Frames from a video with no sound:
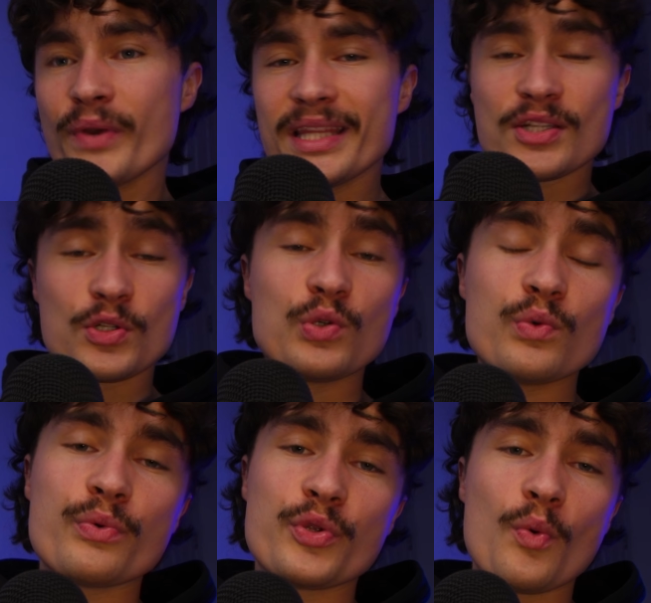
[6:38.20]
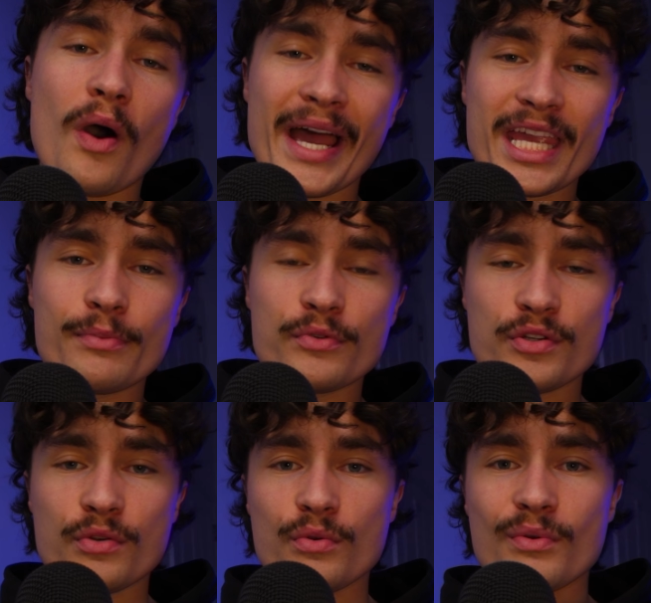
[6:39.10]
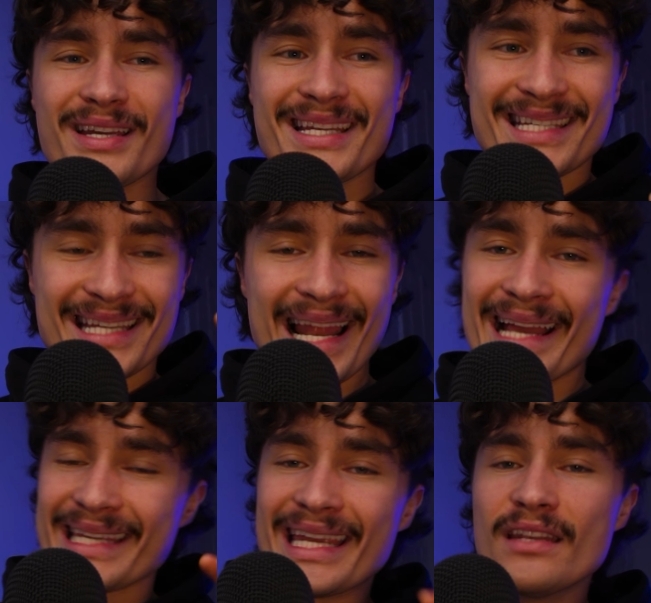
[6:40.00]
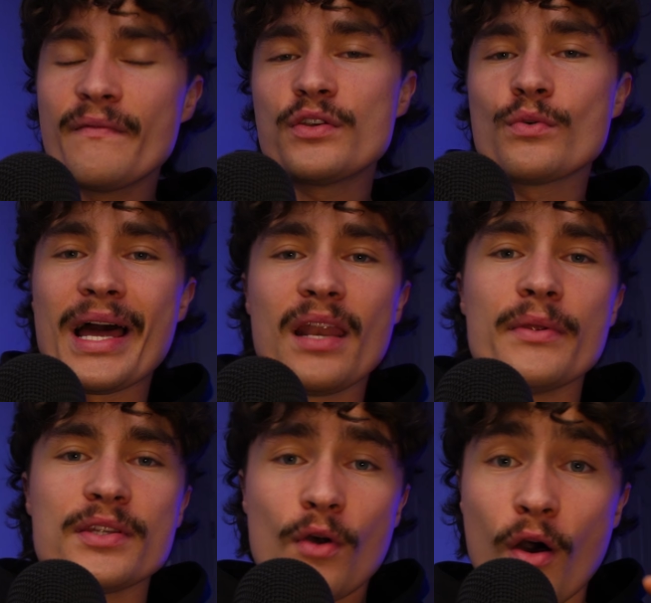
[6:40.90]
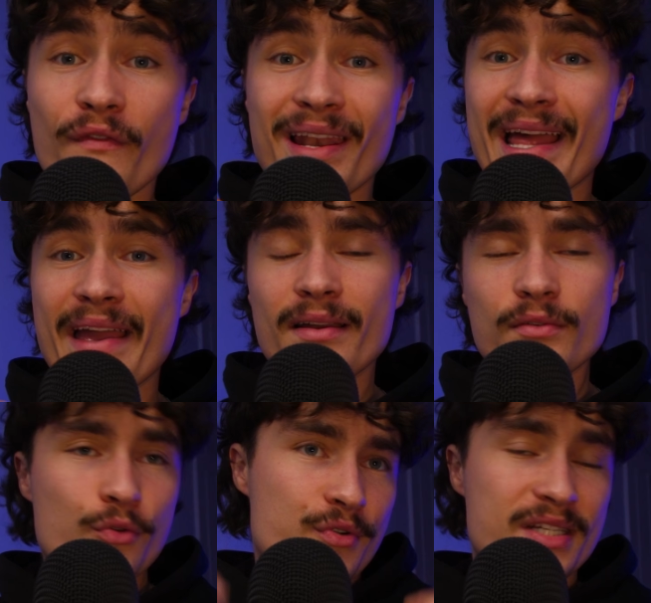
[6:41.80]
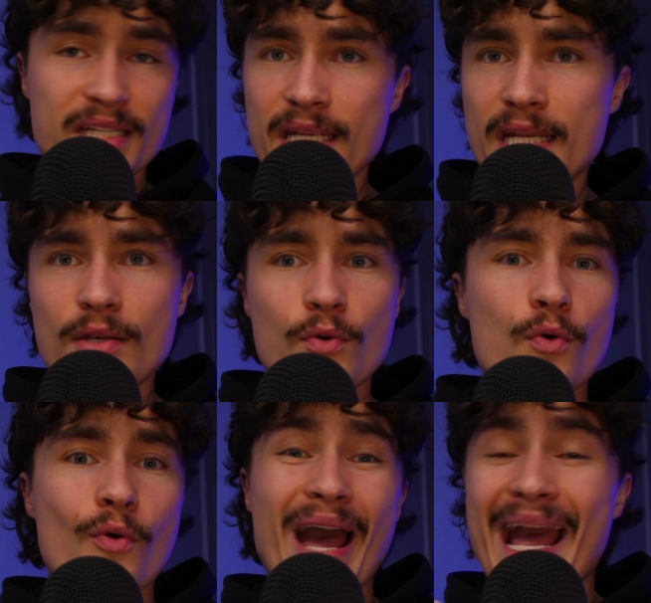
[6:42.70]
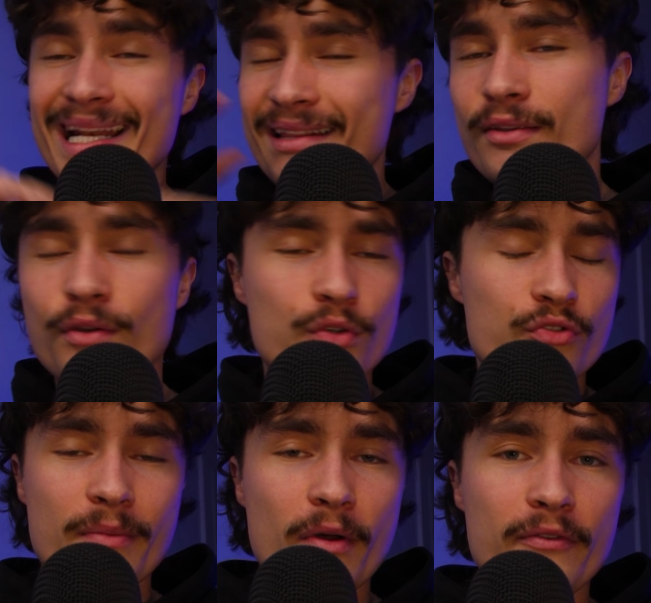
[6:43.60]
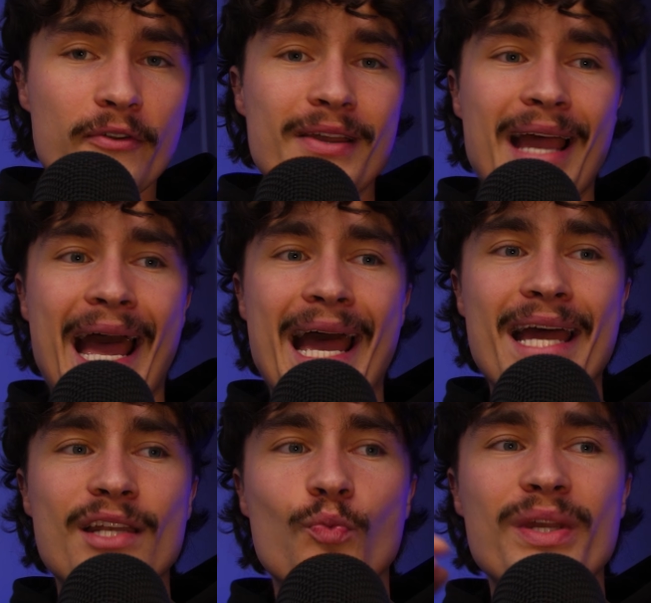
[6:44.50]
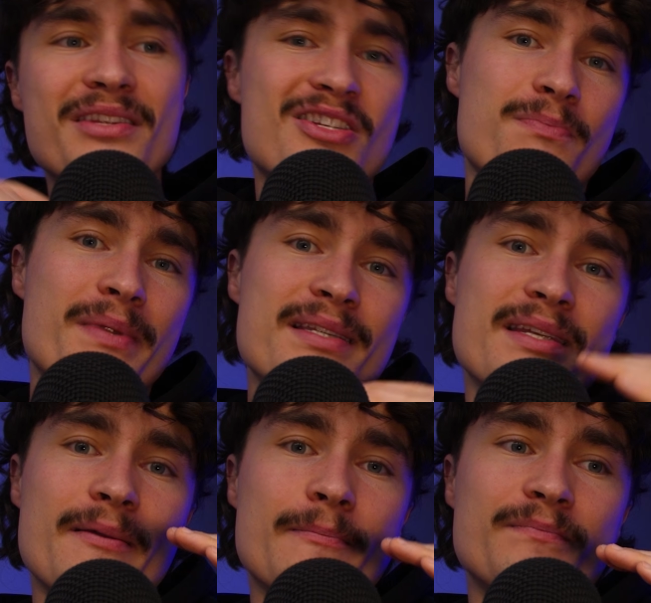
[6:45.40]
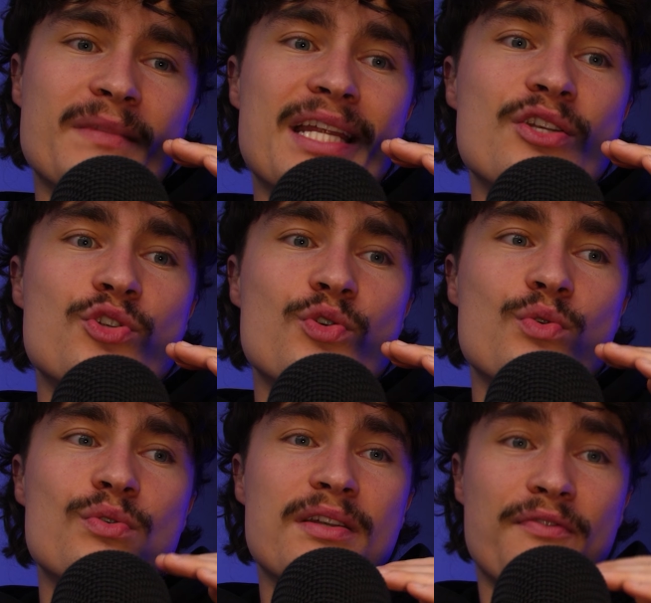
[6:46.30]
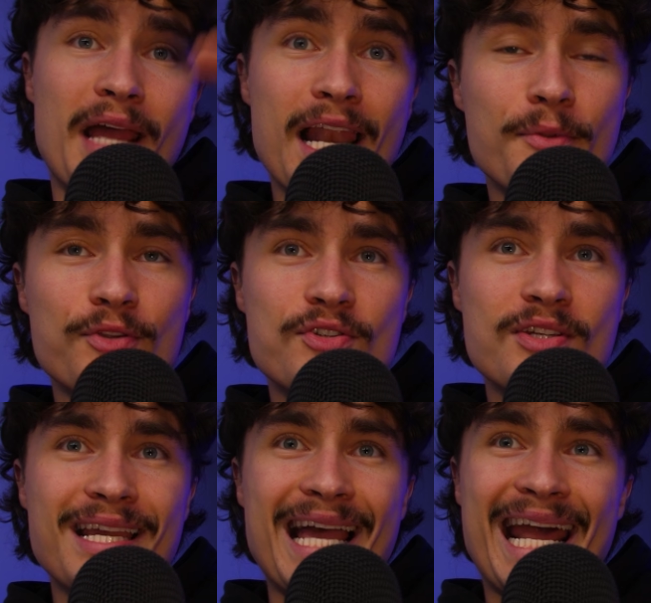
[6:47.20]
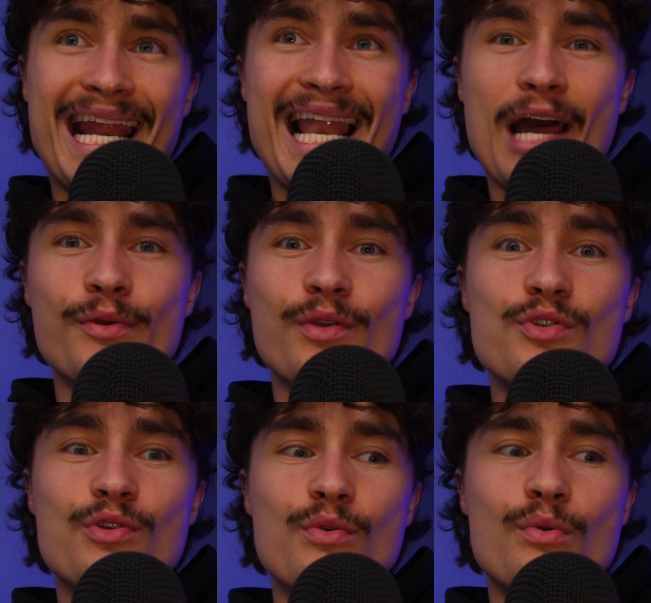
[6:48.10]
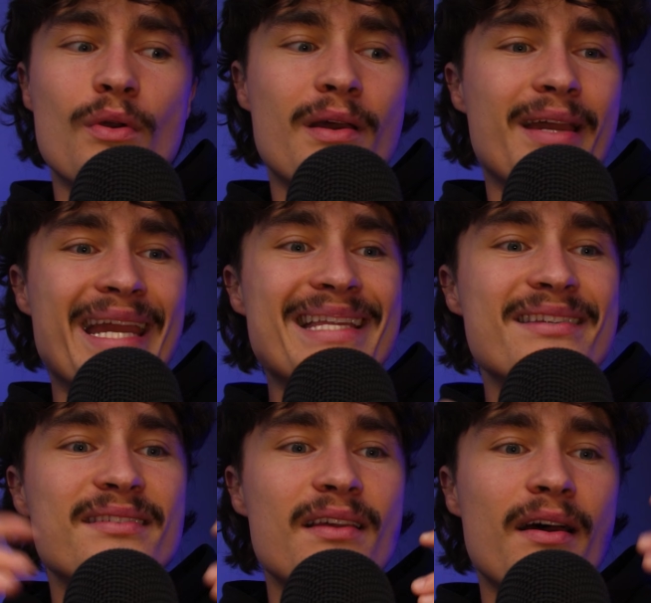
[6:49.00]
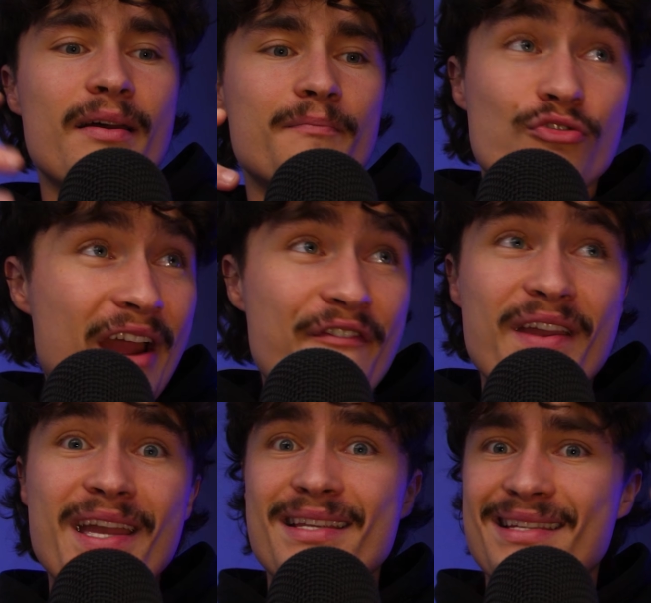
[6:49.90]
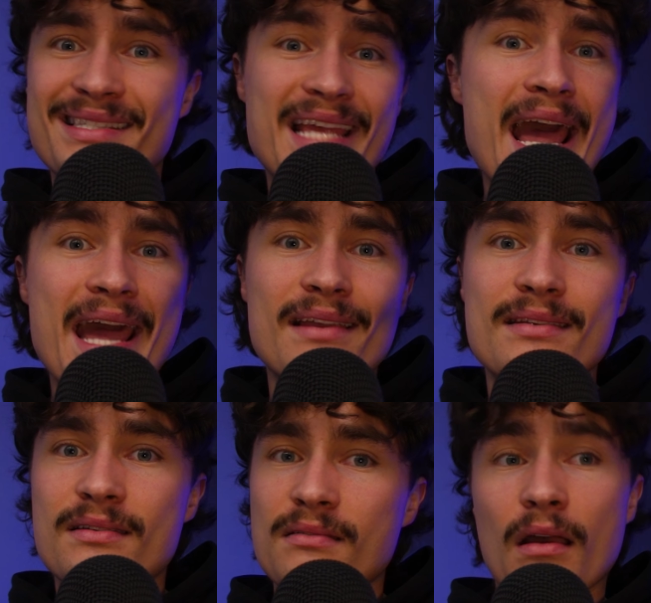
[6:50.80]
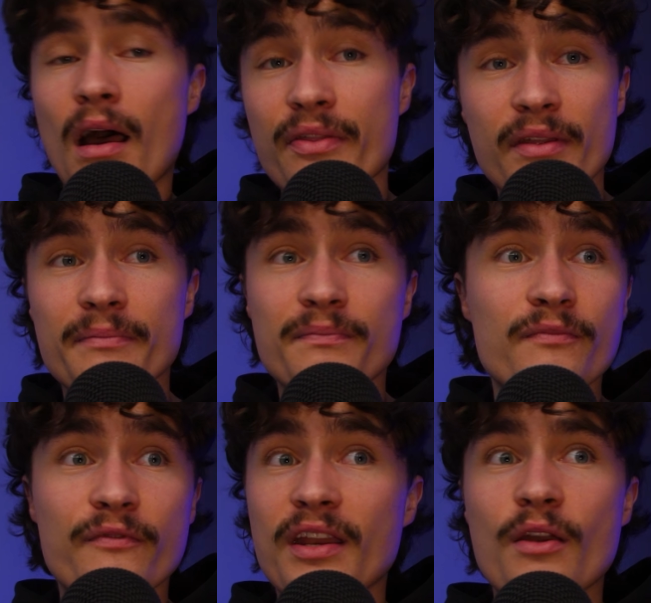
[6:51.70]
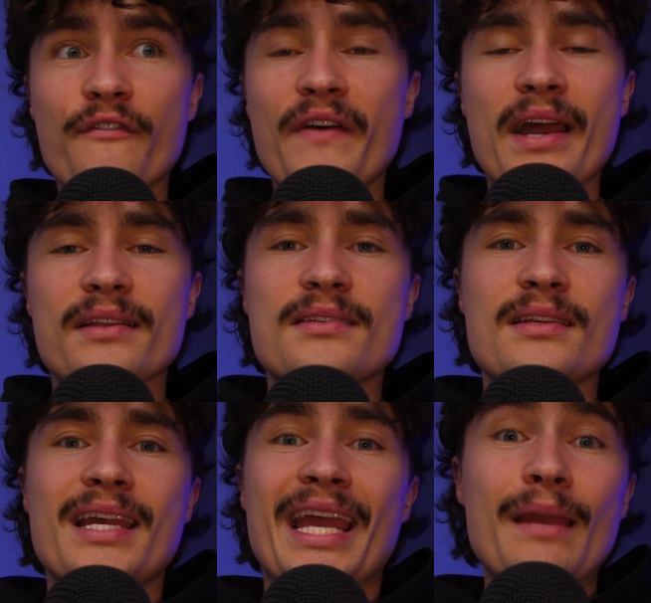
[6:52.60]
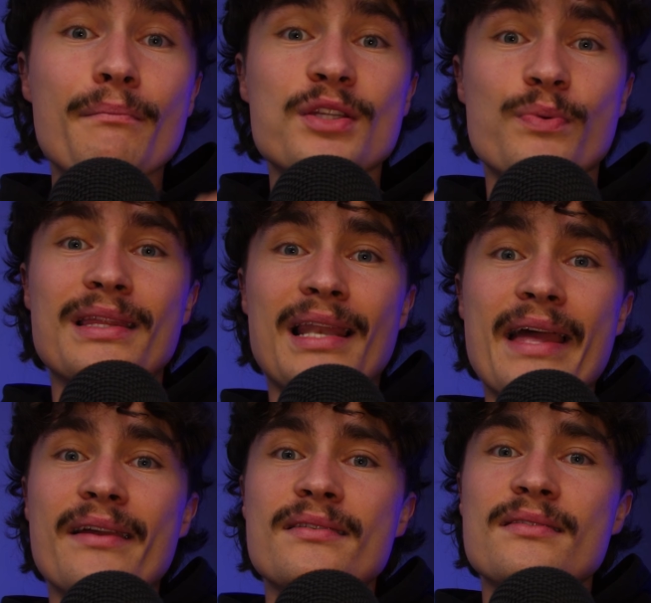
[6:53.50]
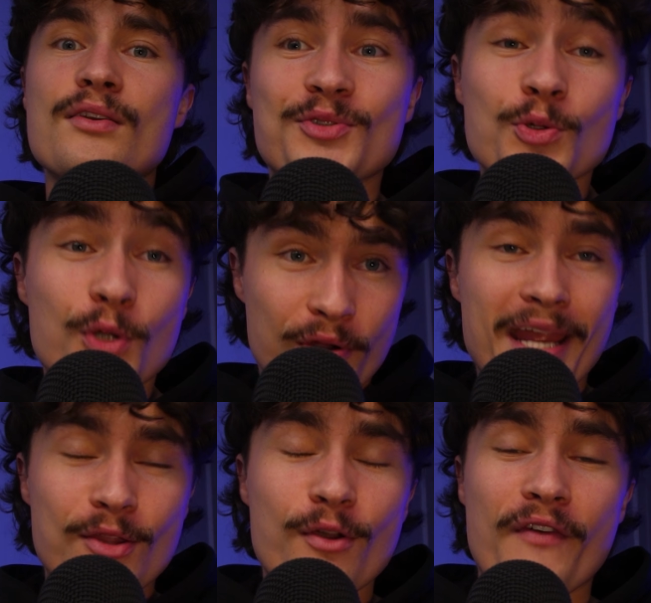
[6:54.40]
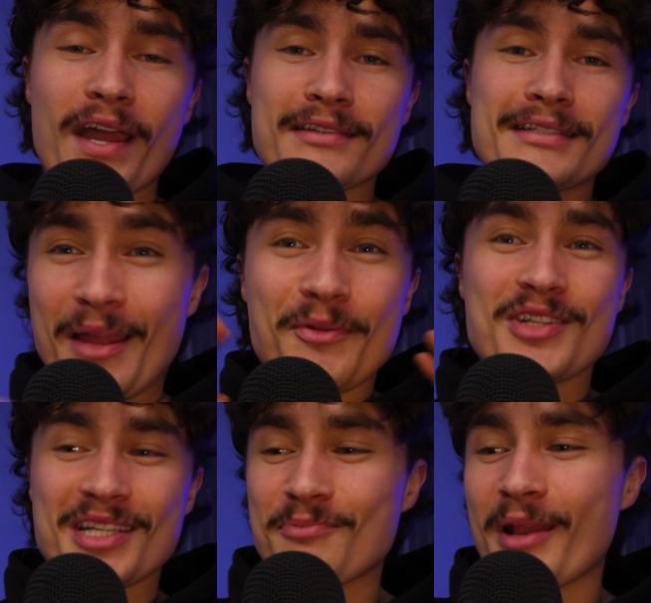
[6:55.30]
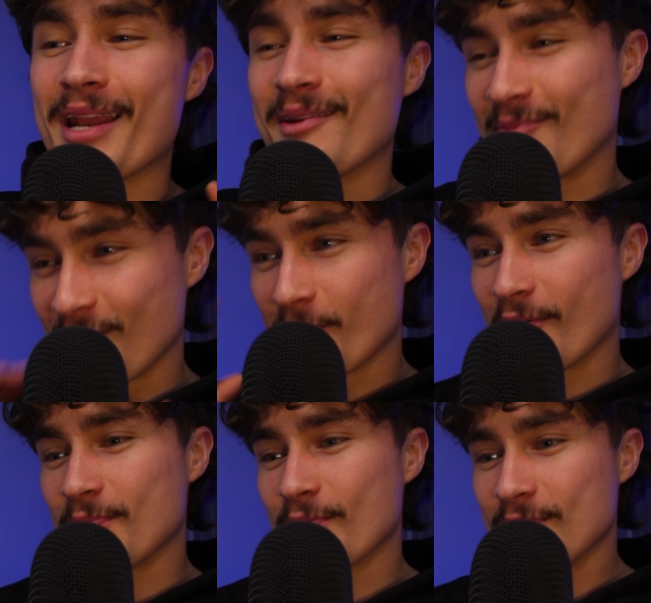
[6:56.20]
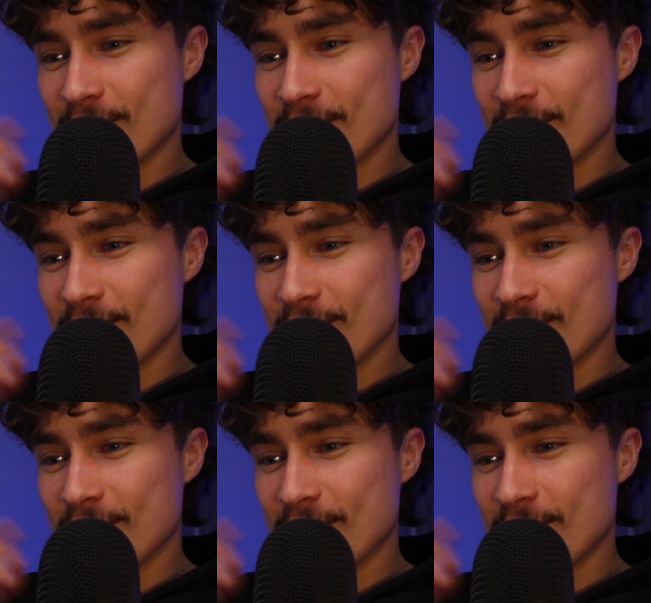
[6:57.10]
with this tool, you are able to select individual elements of a layer or a scene or anything you could dream of, and we can split it into different elements and allow you to insert graphics, text, other video effects in between the layers to create new effects. Let me just explain what's possible.